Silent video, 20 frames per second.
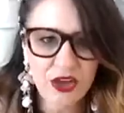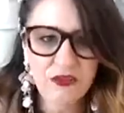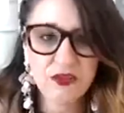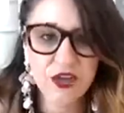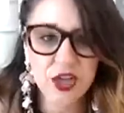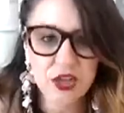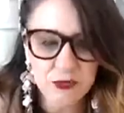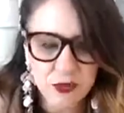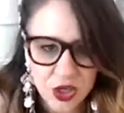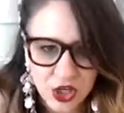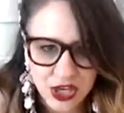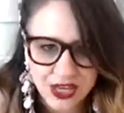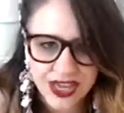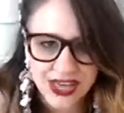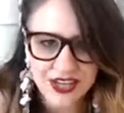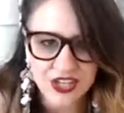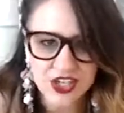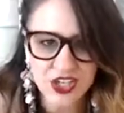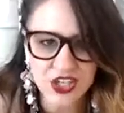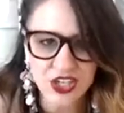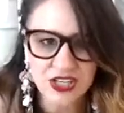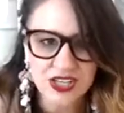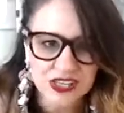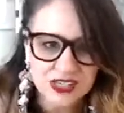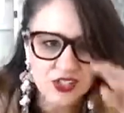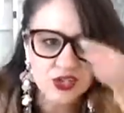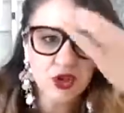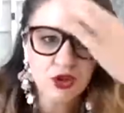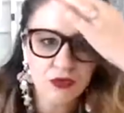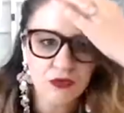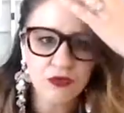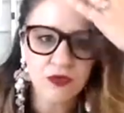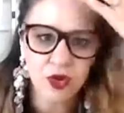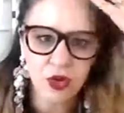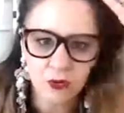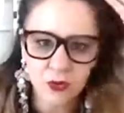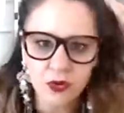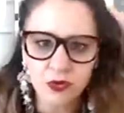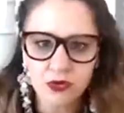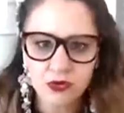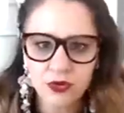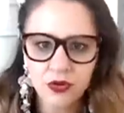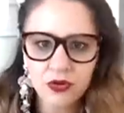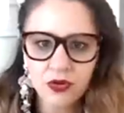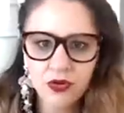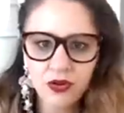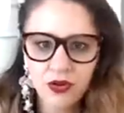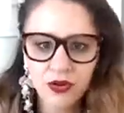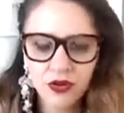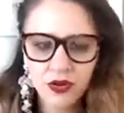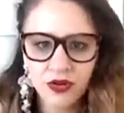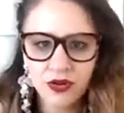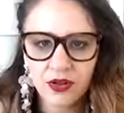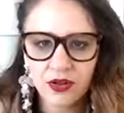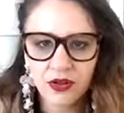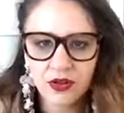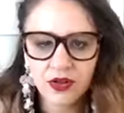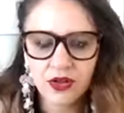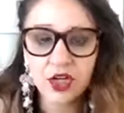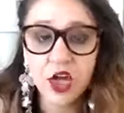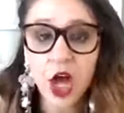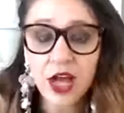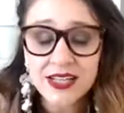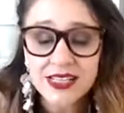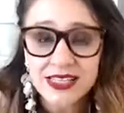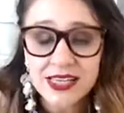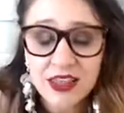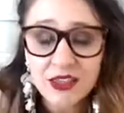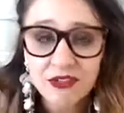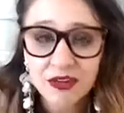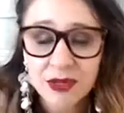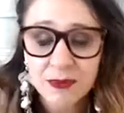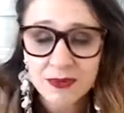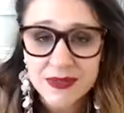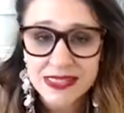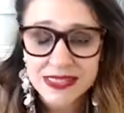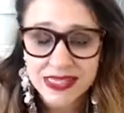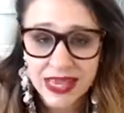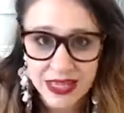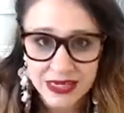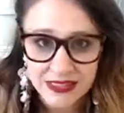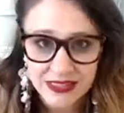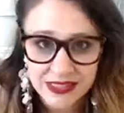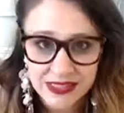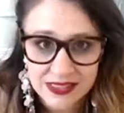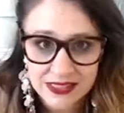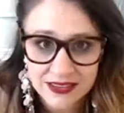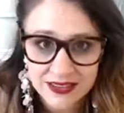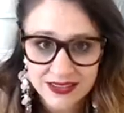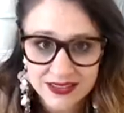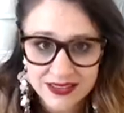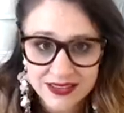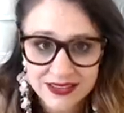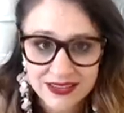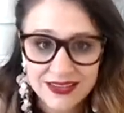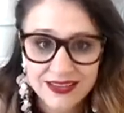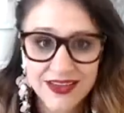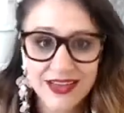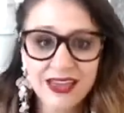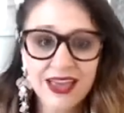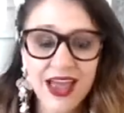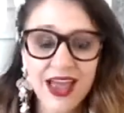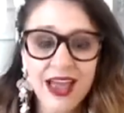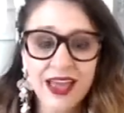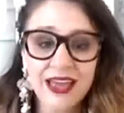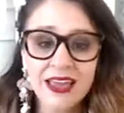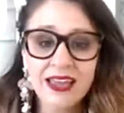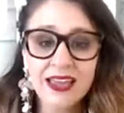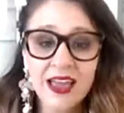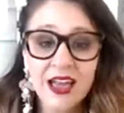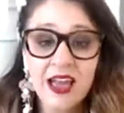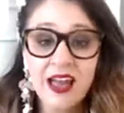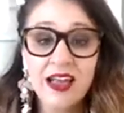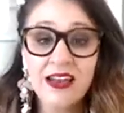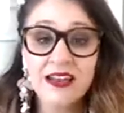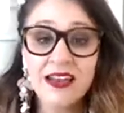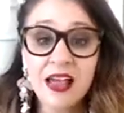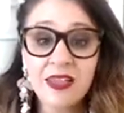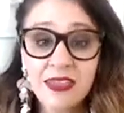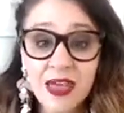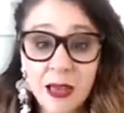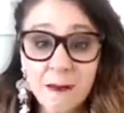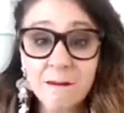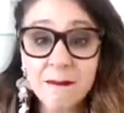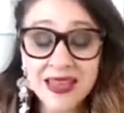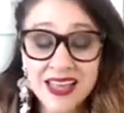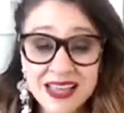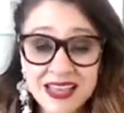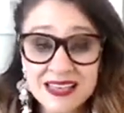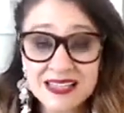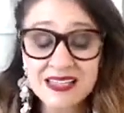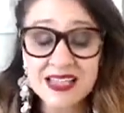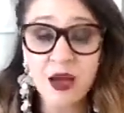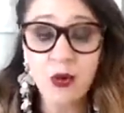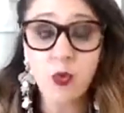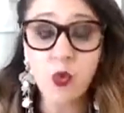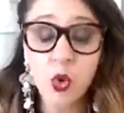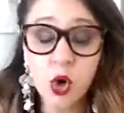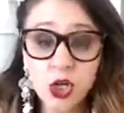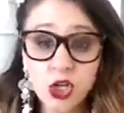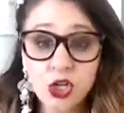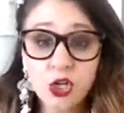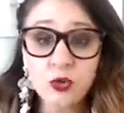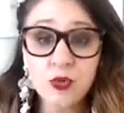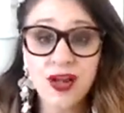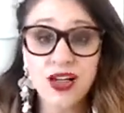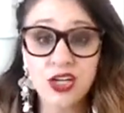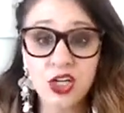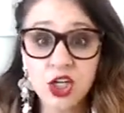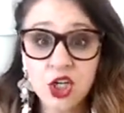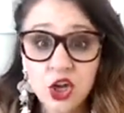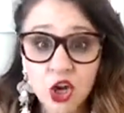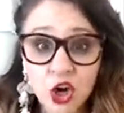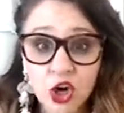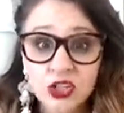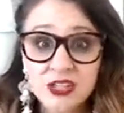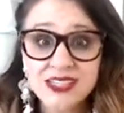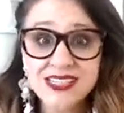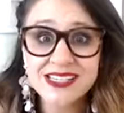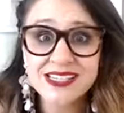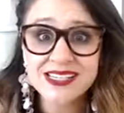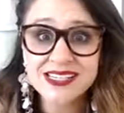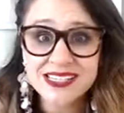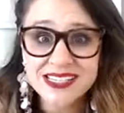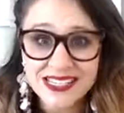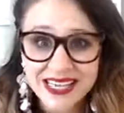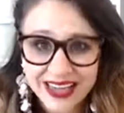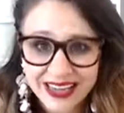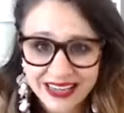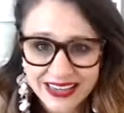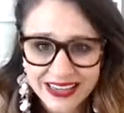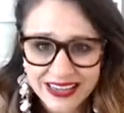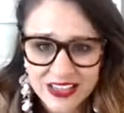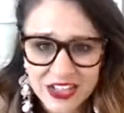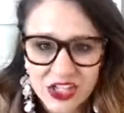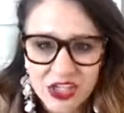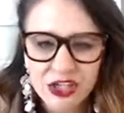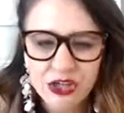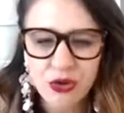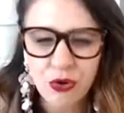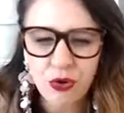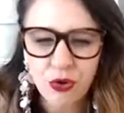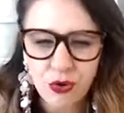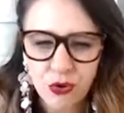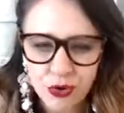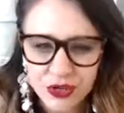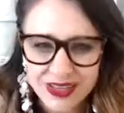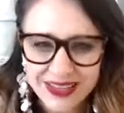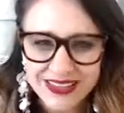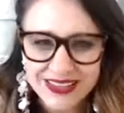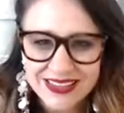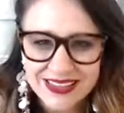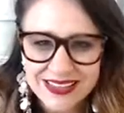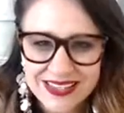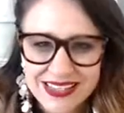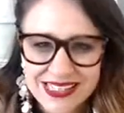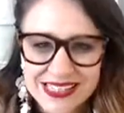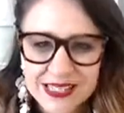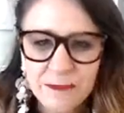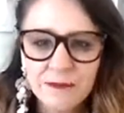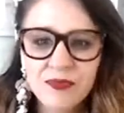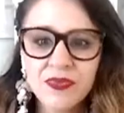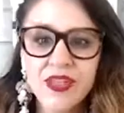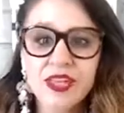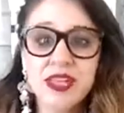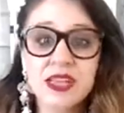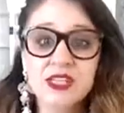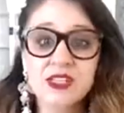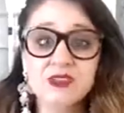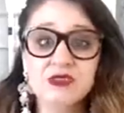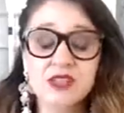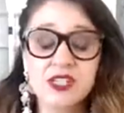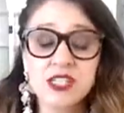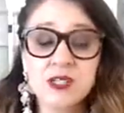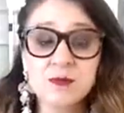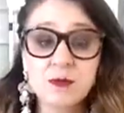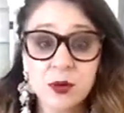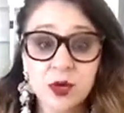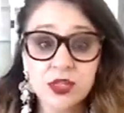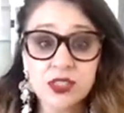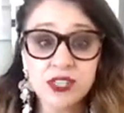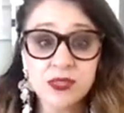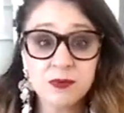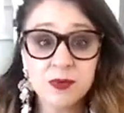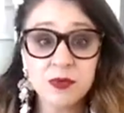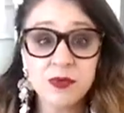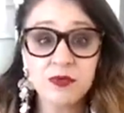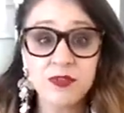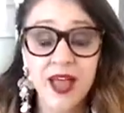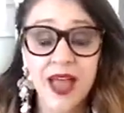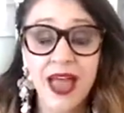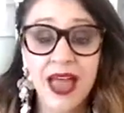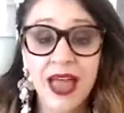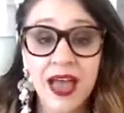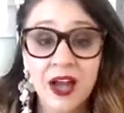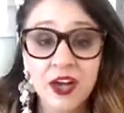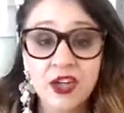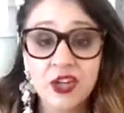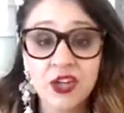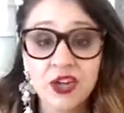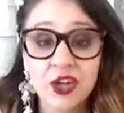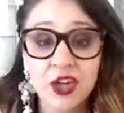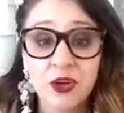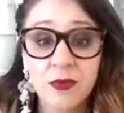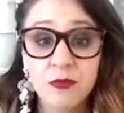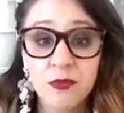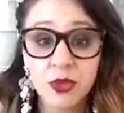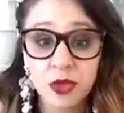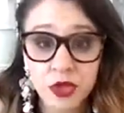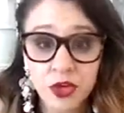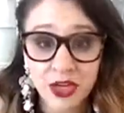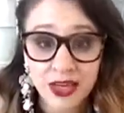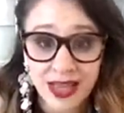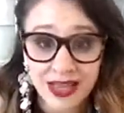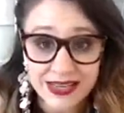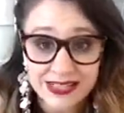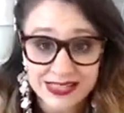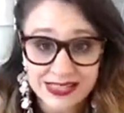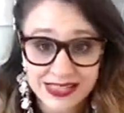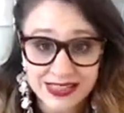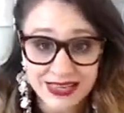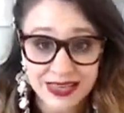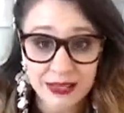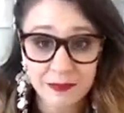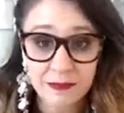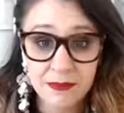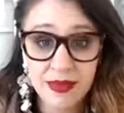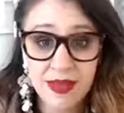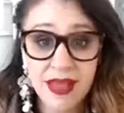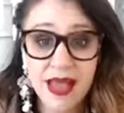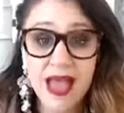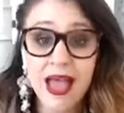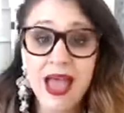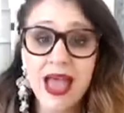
of communication is nonverbal. 93%. Okay. Now that means that what you are not saying to your audience is responsible for how you communicate to them